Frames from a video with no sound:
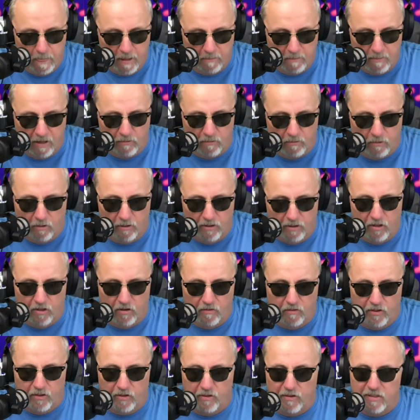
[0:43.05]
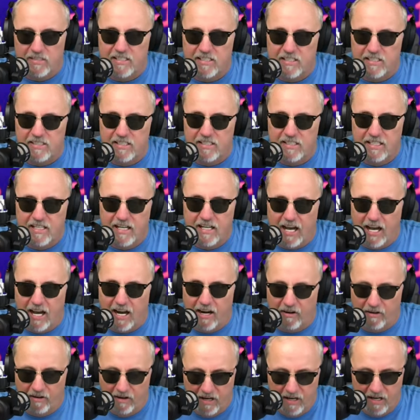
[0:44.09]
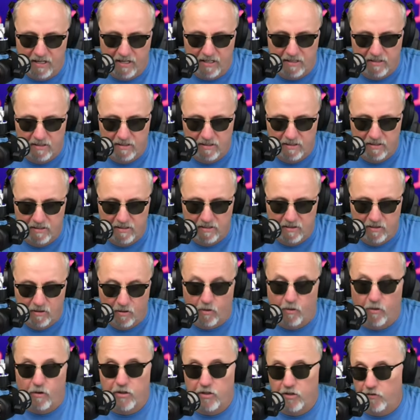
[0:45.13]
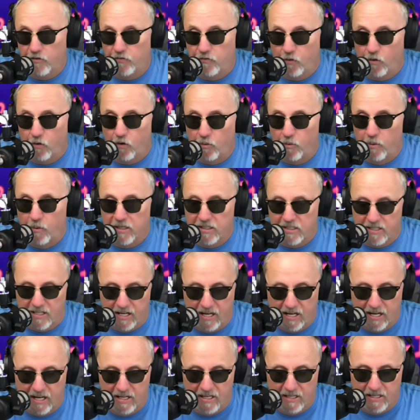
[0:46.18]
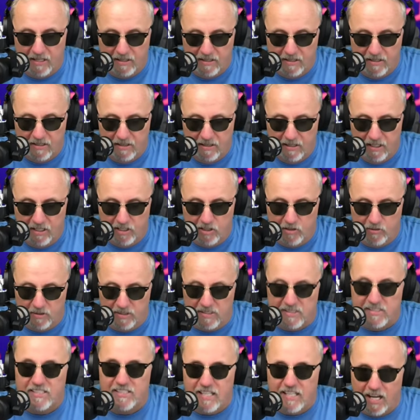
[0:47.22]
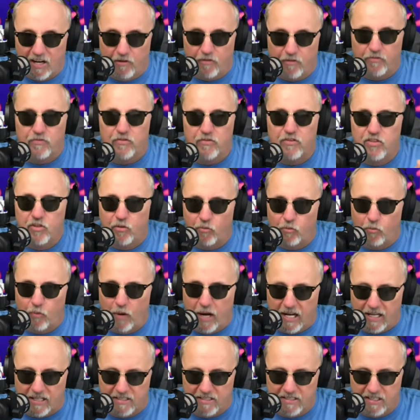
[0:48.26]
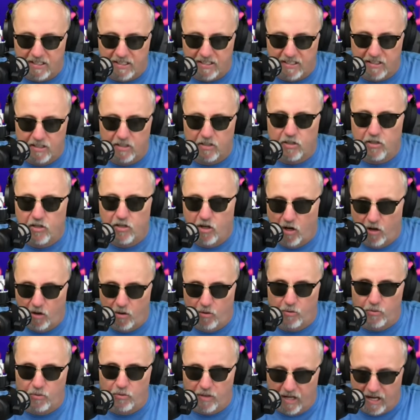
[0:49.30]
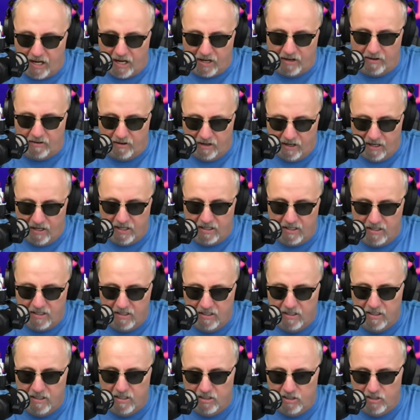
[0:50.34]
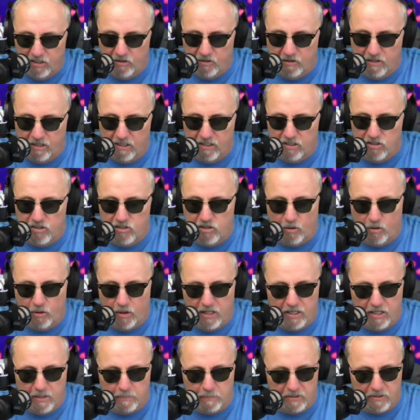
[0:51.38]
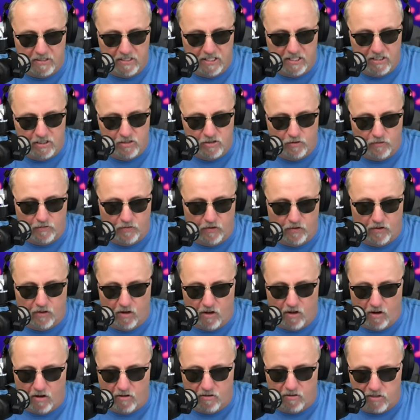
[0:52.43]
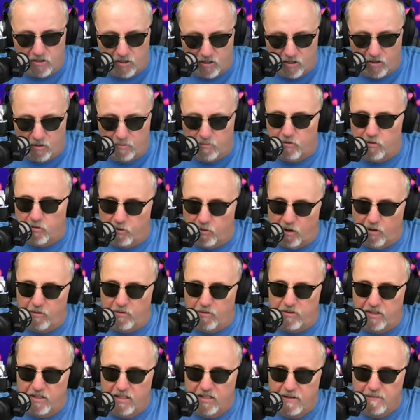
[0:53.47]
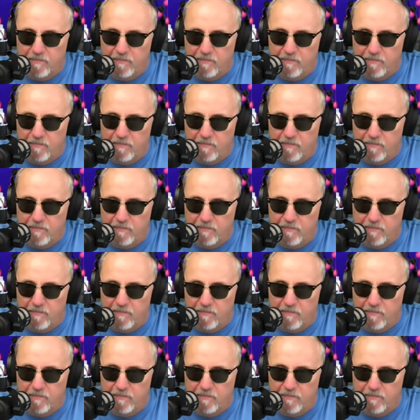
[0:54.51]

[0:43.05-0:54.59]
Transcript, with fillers: By rolling over your existing I R A or your four oh one K into a self-directed gold I R A, you can enjoy the potential for long-term growth